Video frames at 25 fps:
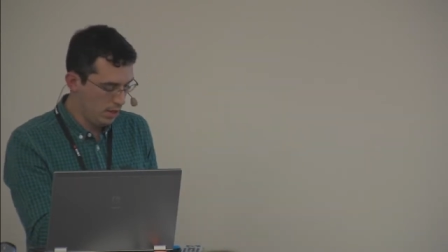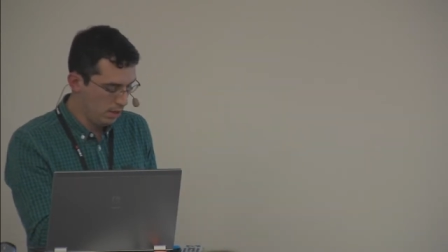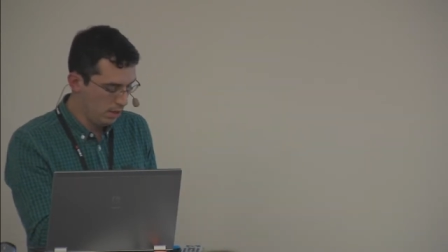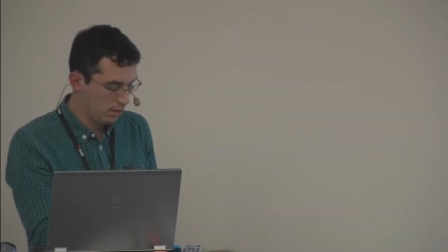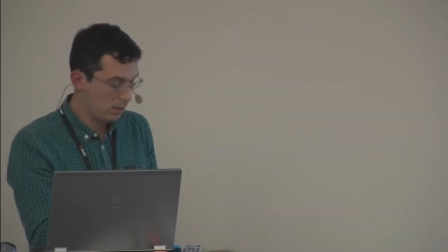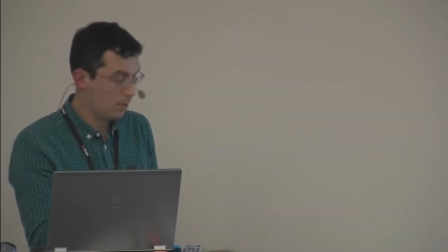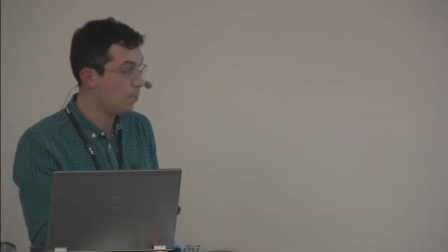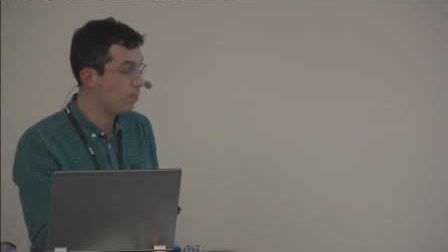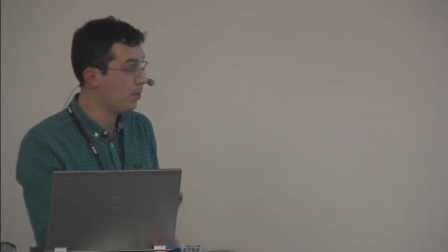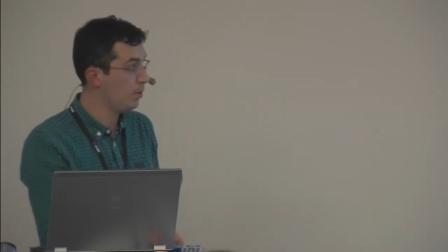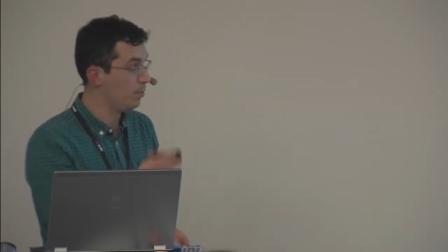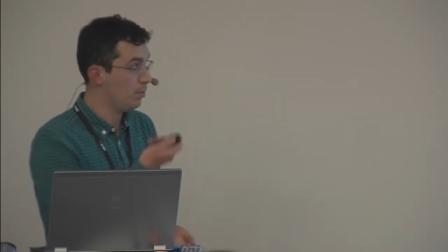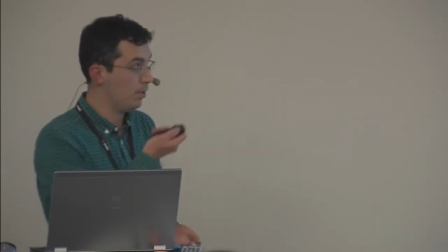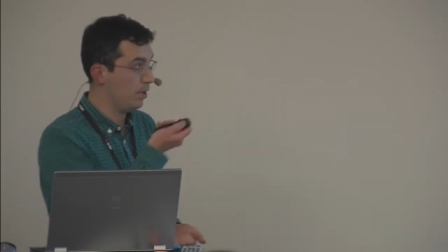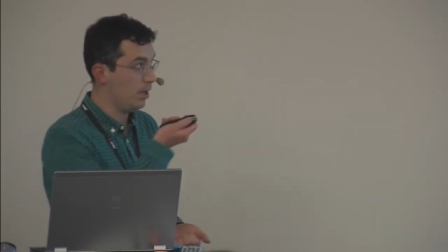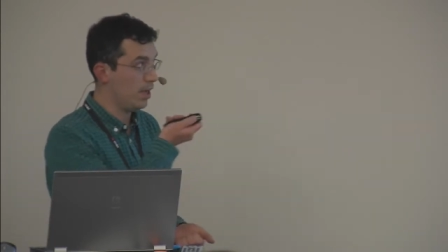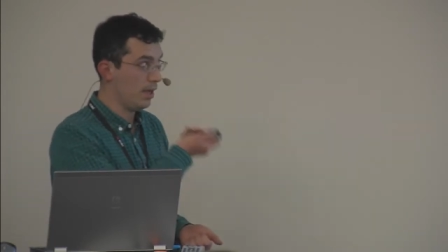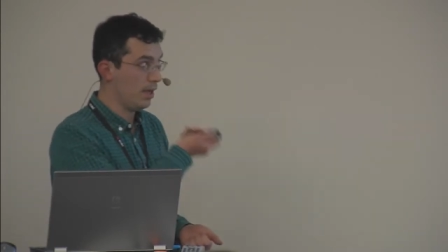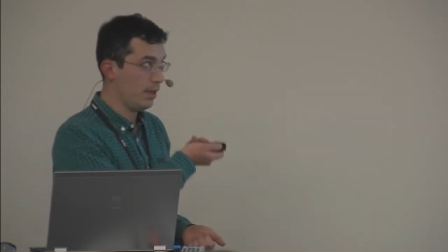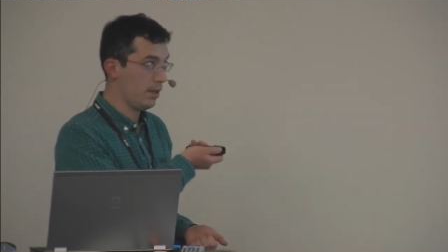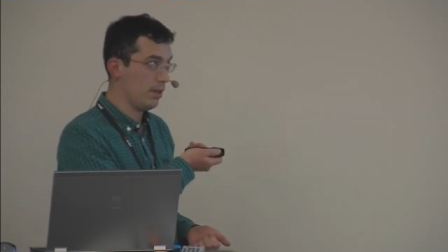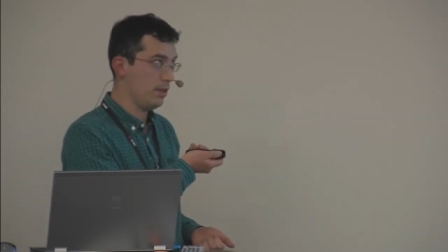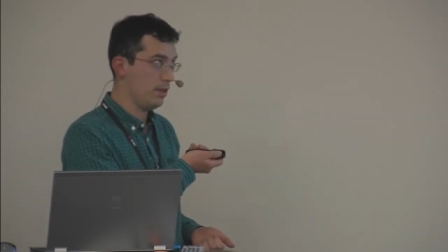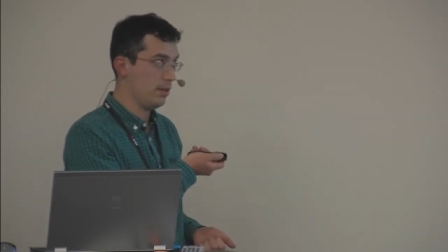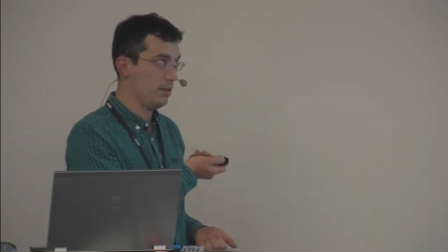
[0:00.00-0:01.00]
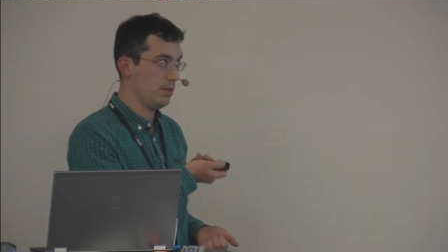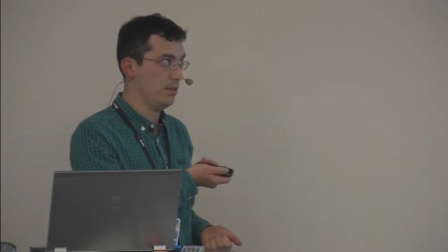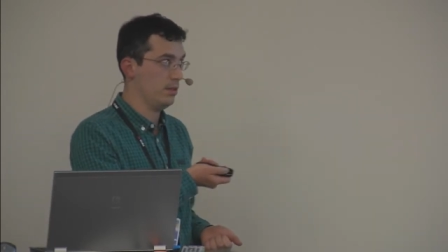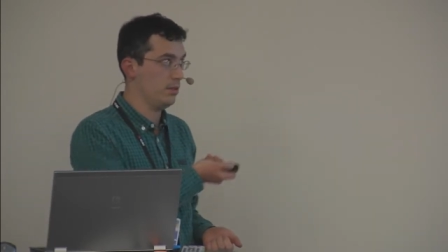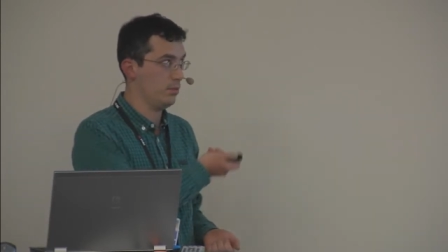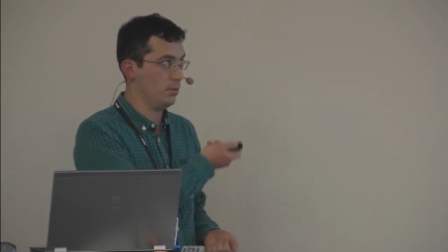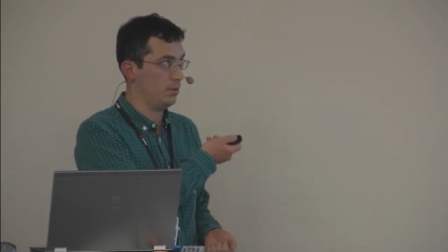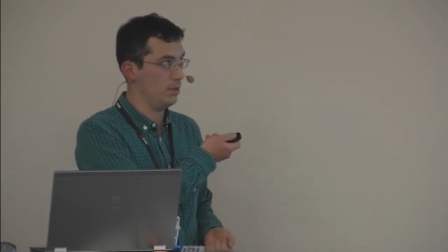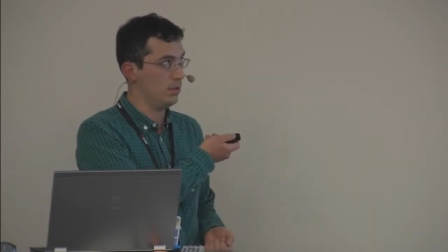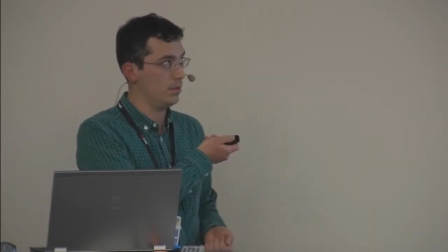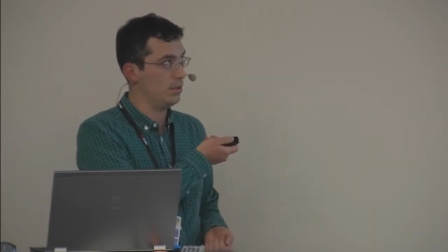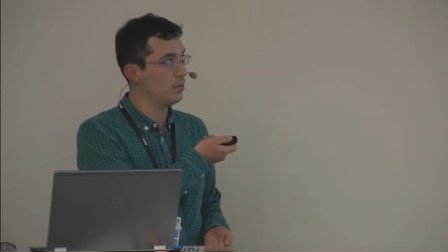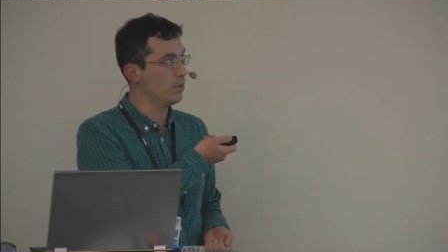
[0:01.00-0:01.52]
So people like this, this
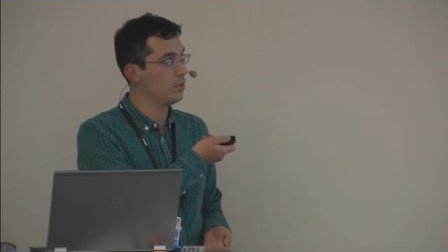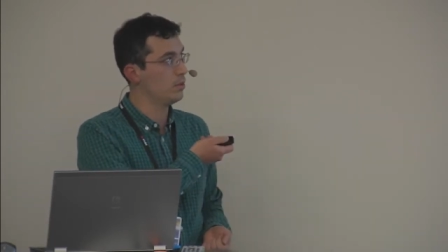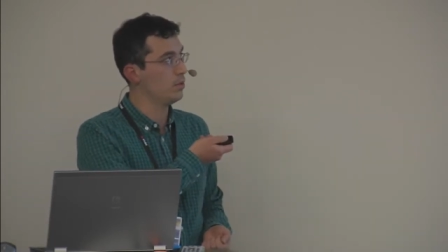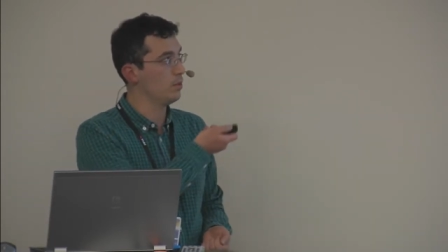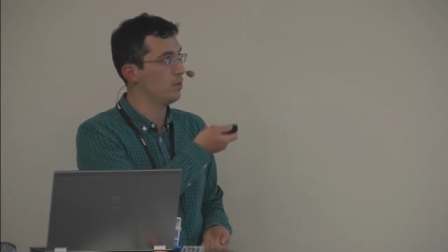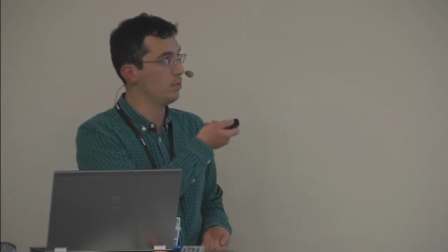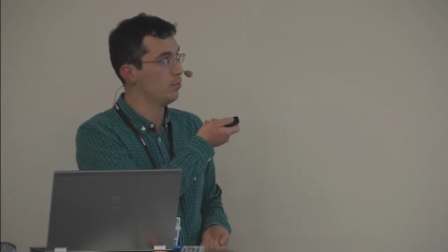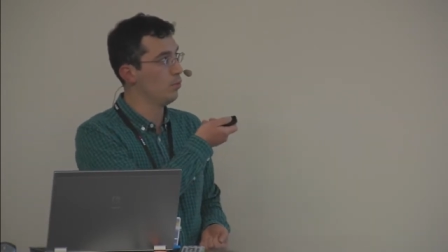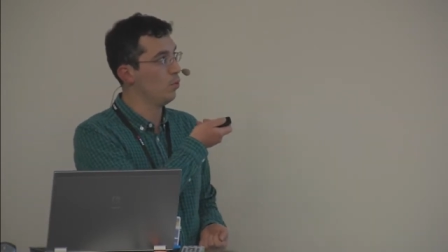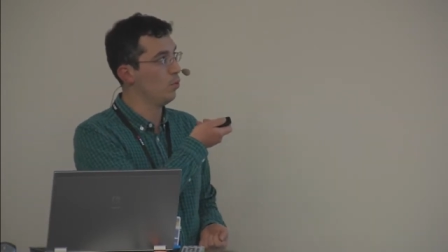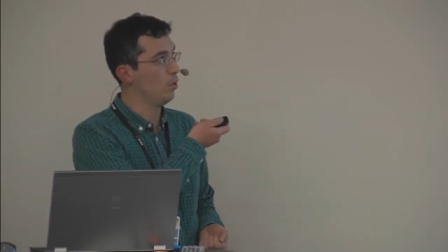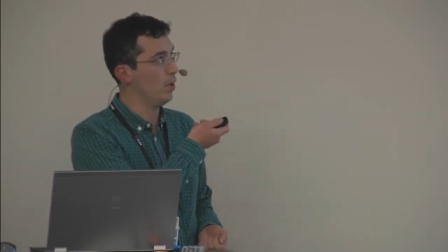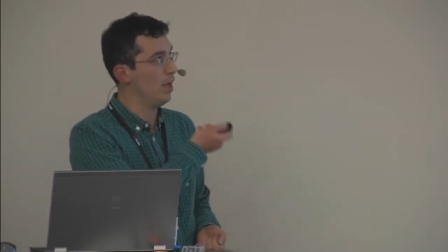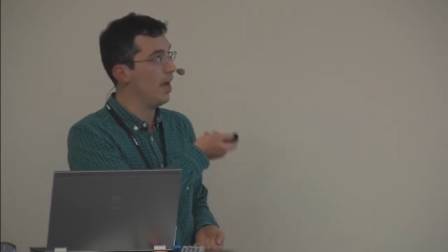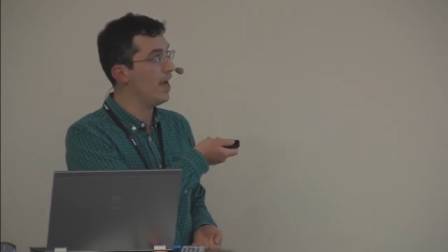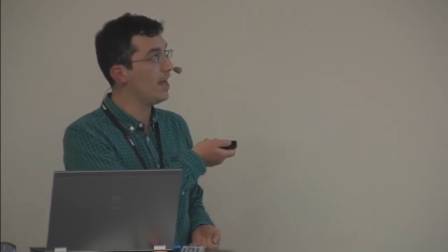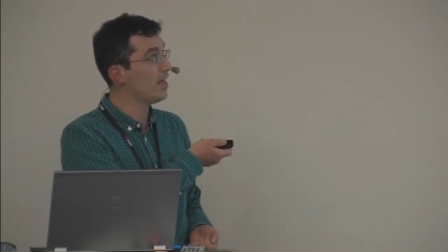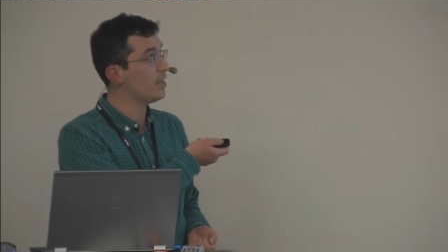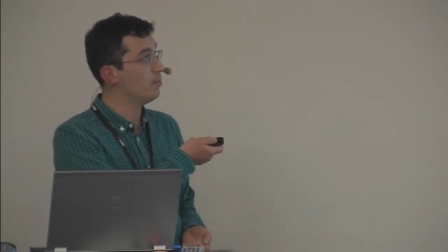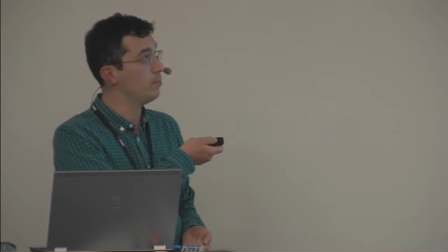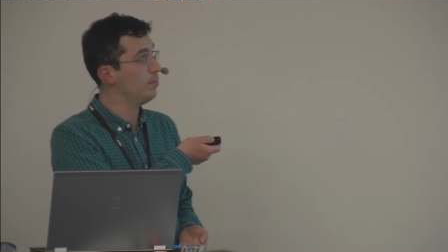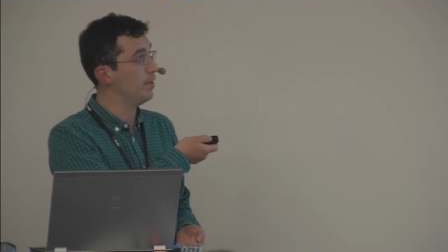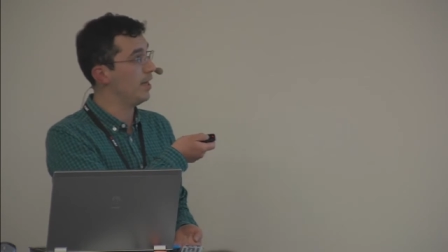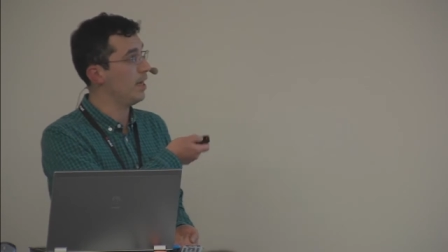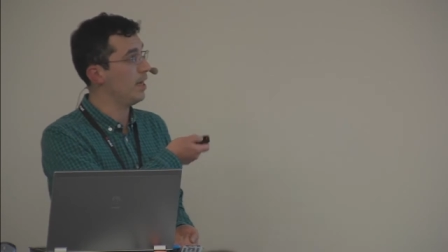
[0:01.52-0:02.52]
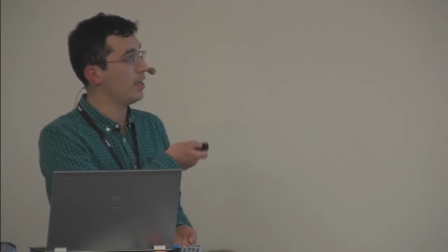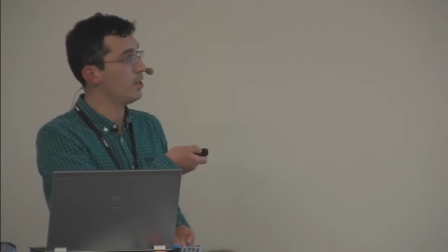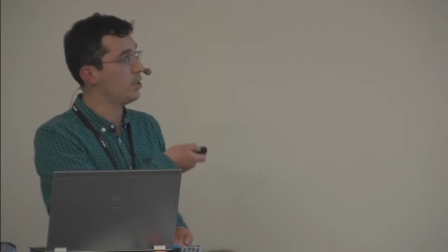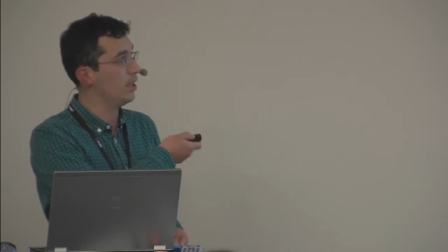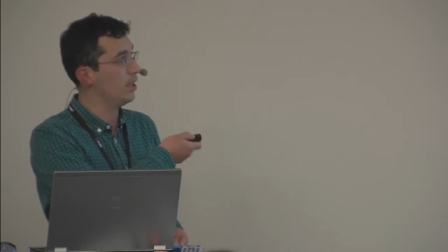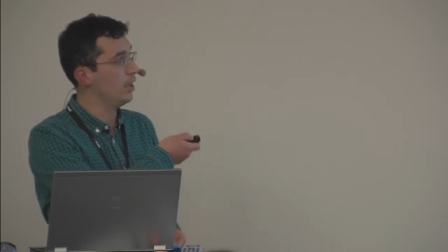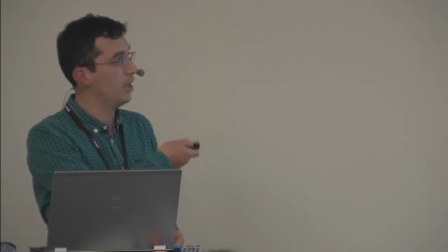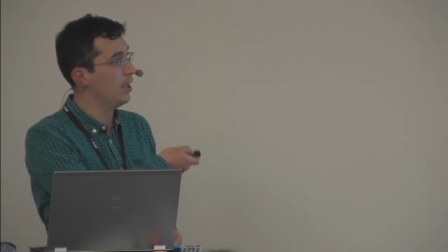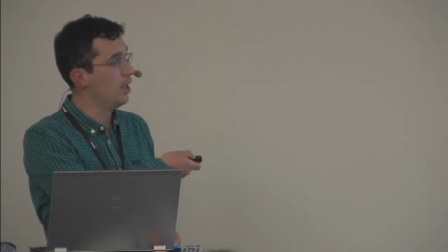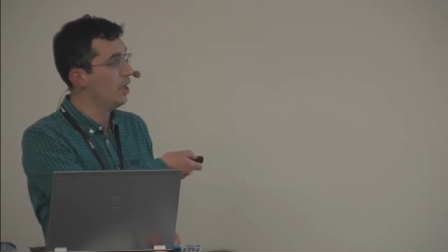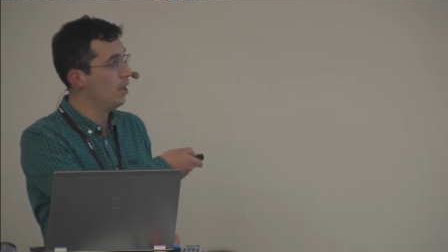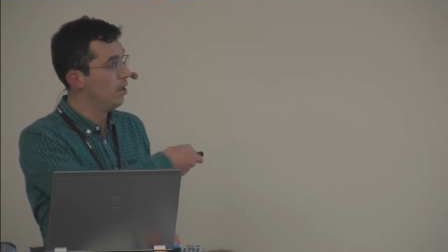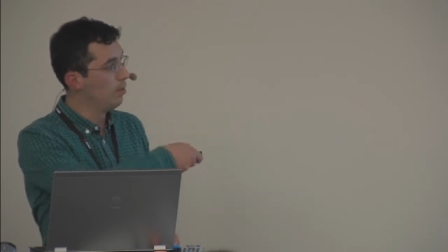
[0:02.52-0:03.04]
was, this was more liked, but actually,